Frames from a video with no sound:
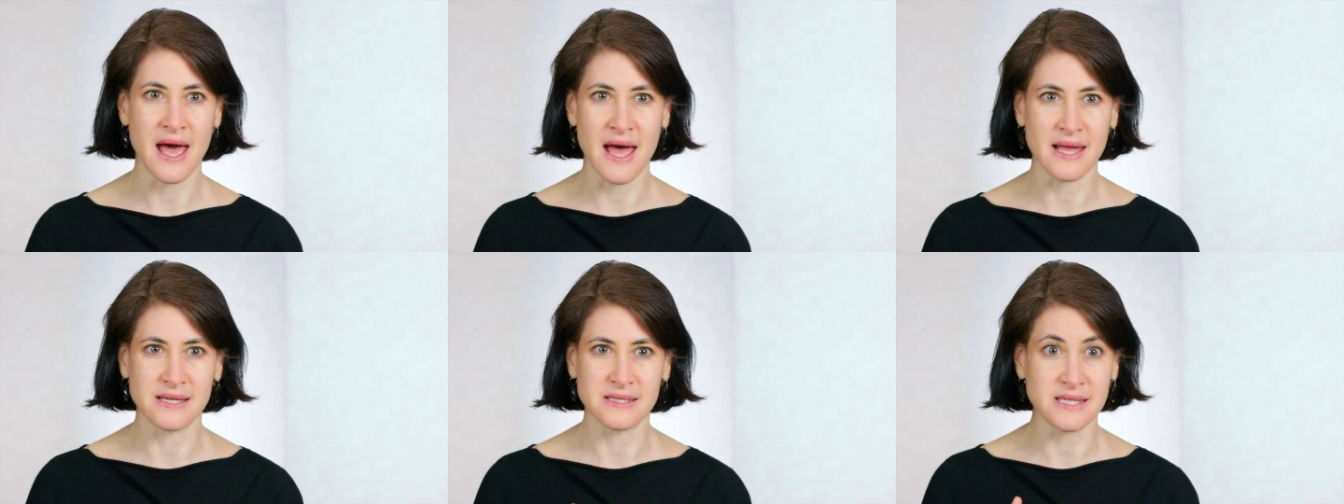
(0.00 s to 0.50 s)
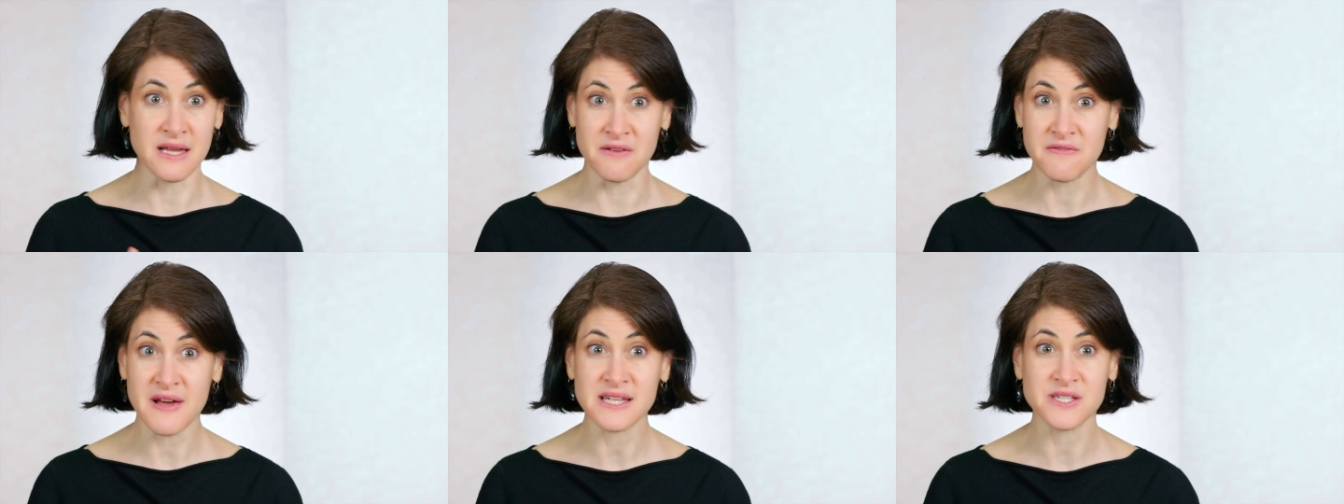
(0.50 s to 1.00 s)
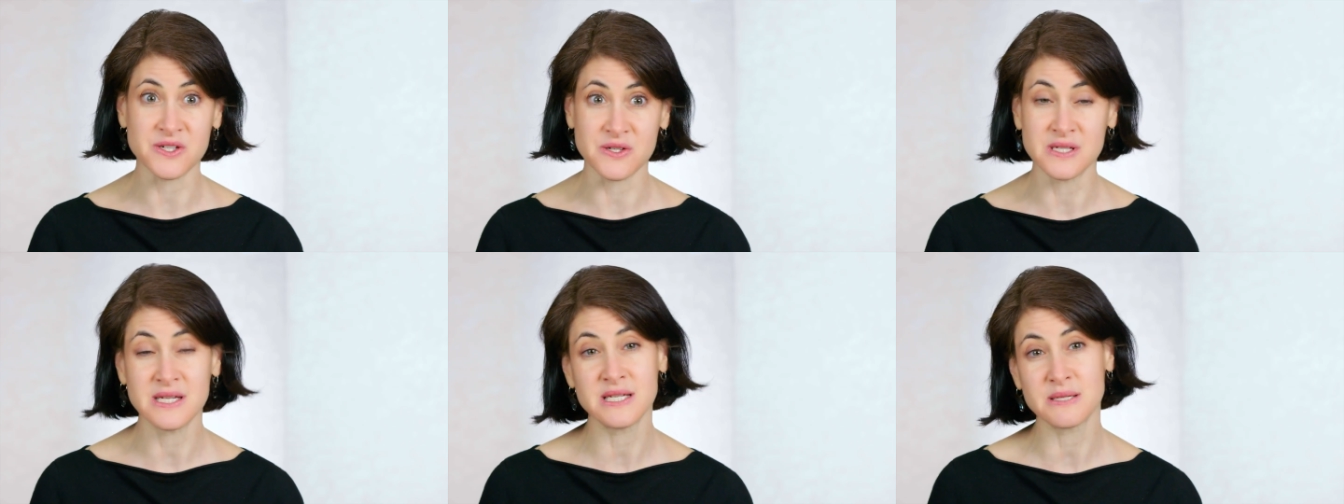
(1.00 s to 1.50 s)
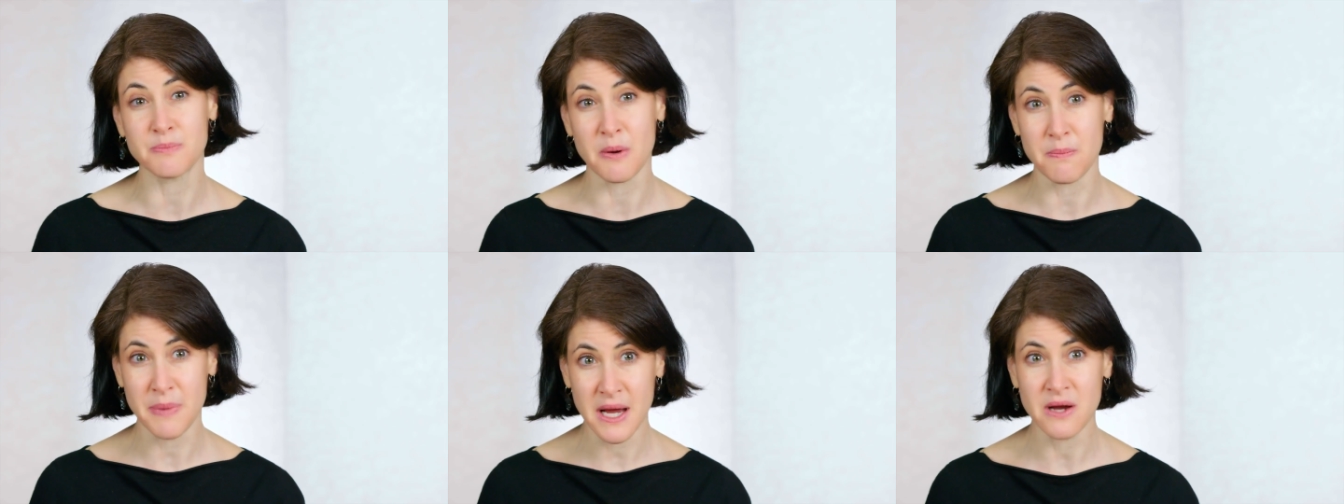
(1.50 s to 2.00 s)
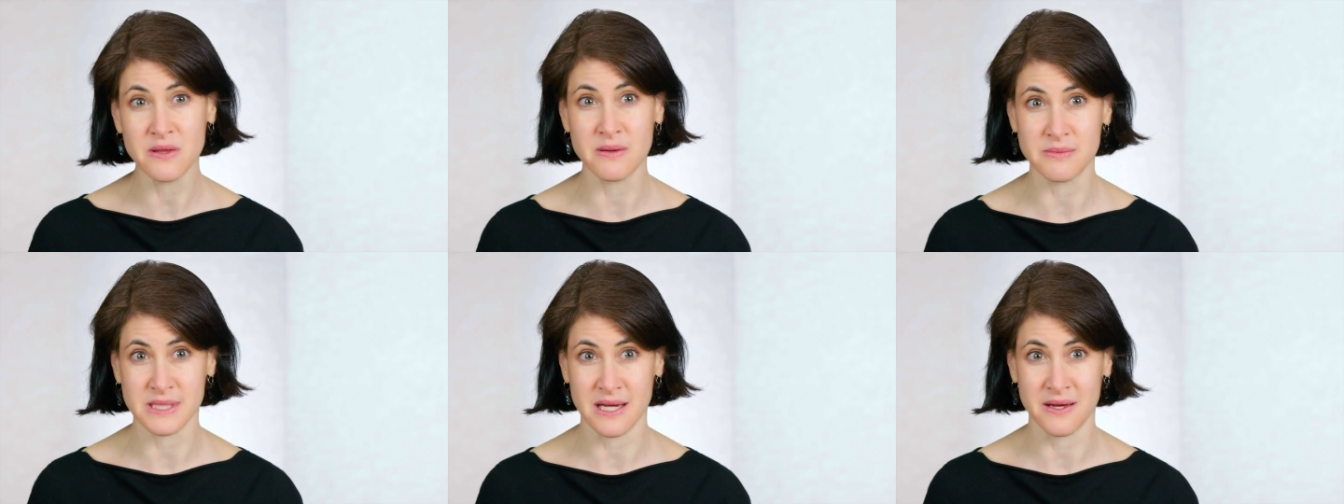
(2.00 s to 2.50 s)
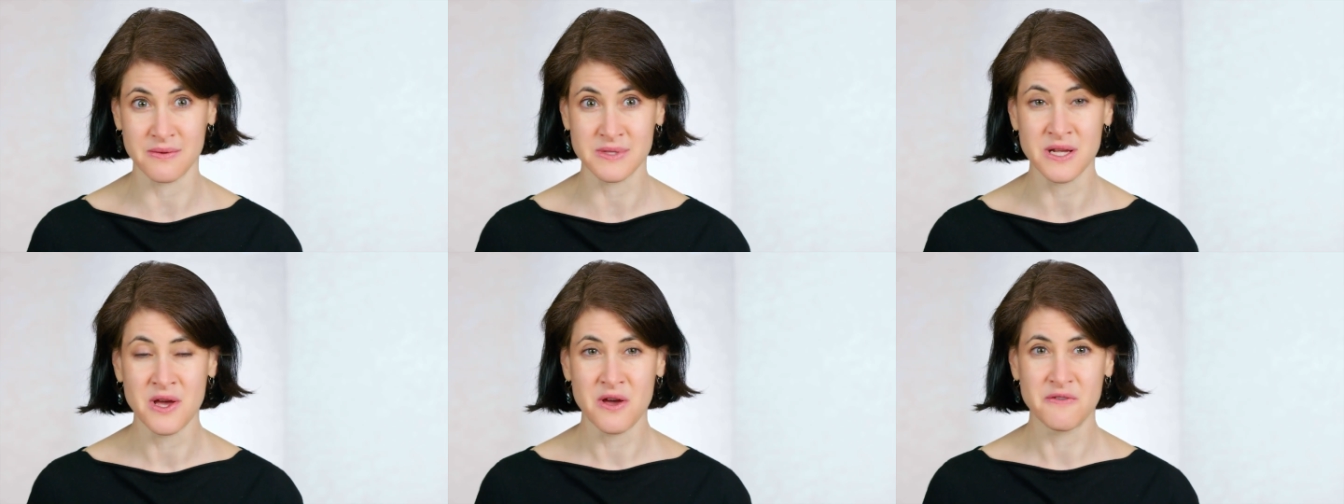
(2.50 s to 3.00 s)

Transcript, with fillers: and investors need to prepare themselves